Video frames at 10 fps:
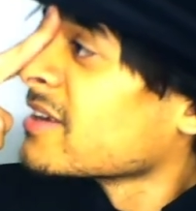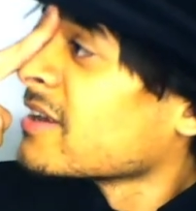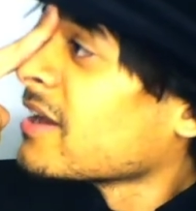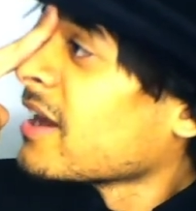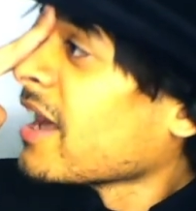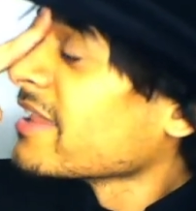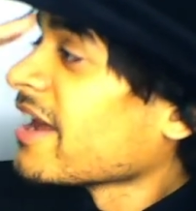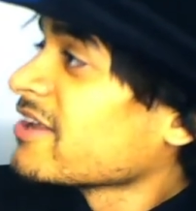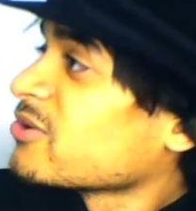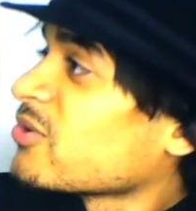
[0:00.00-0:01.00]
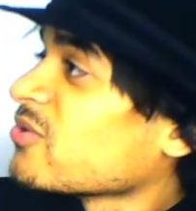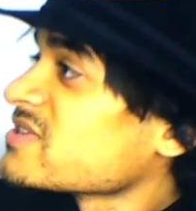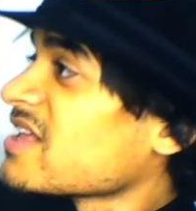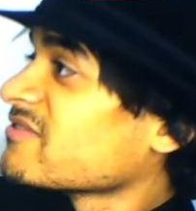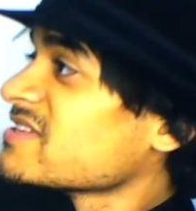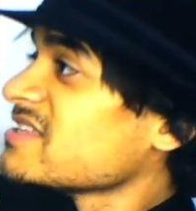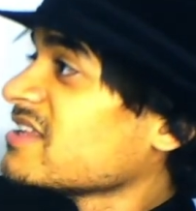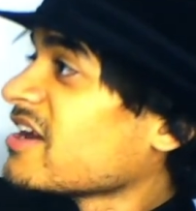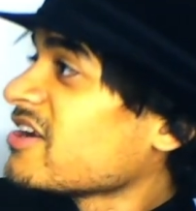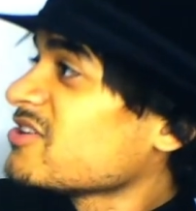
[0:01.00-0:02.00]
González
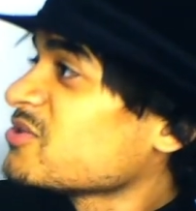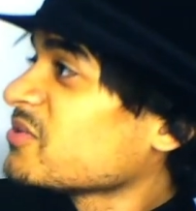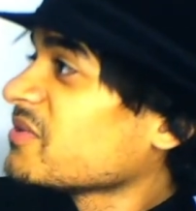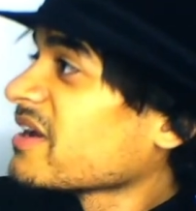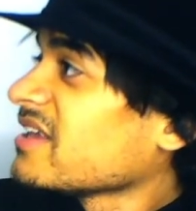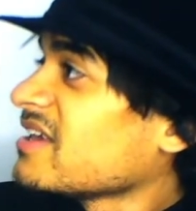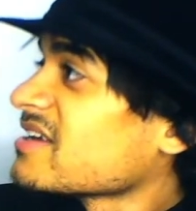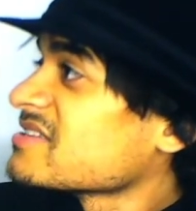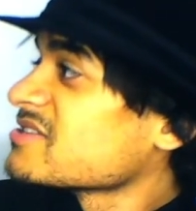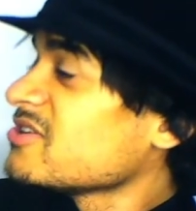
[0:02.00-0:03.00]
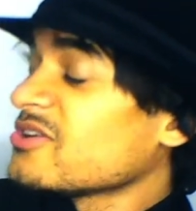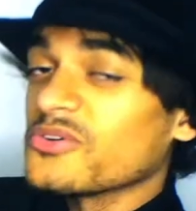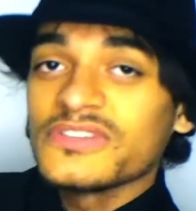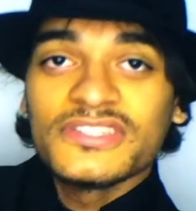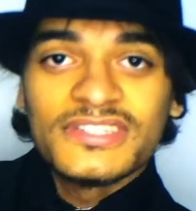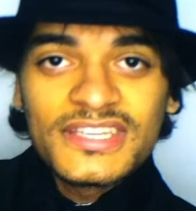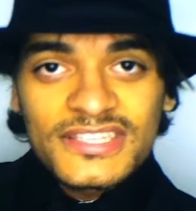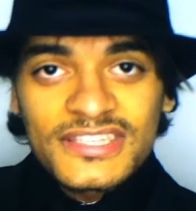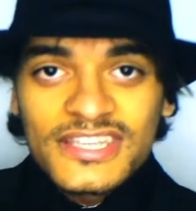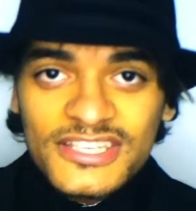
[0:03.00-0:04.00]
Iñárritu, I guess, you know,
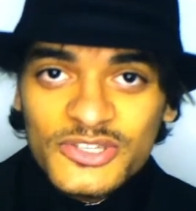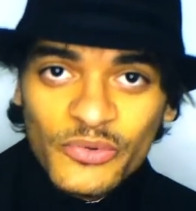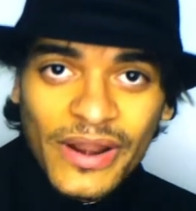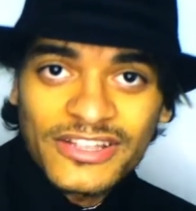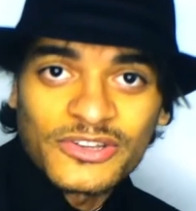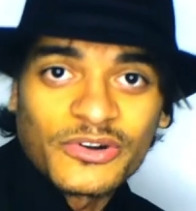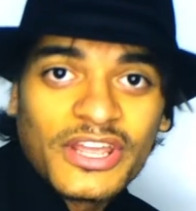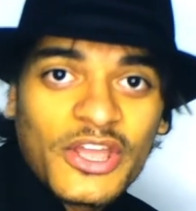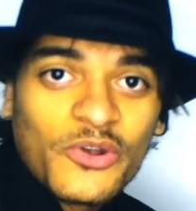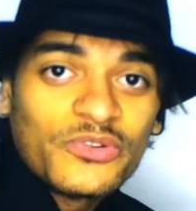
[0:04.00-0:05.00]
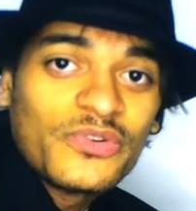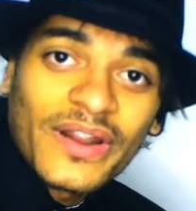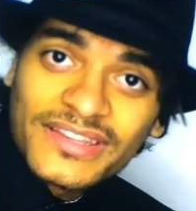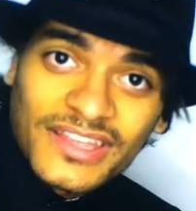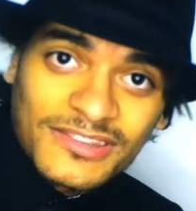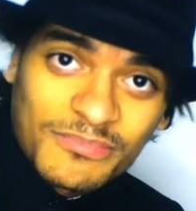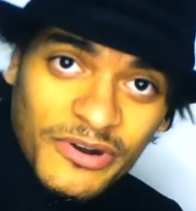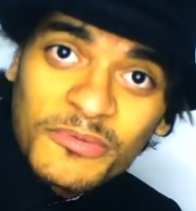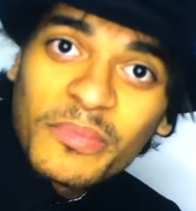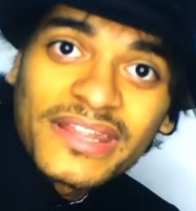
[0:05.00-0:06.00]
this director who directed
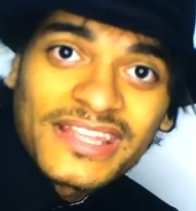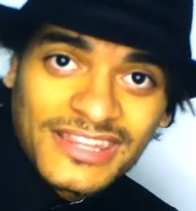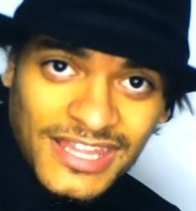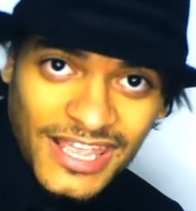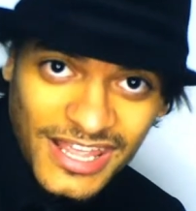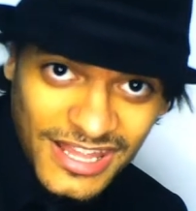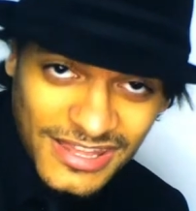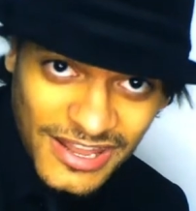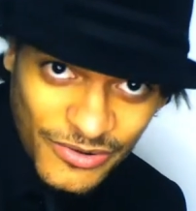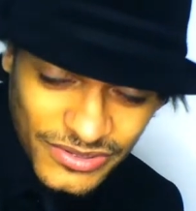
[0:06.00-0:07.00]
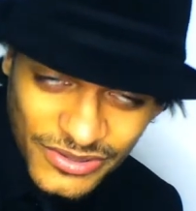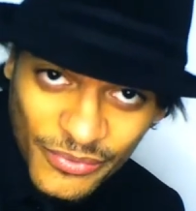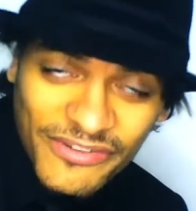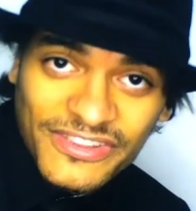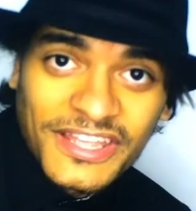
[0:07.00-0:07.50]
Birdman and The Revenant.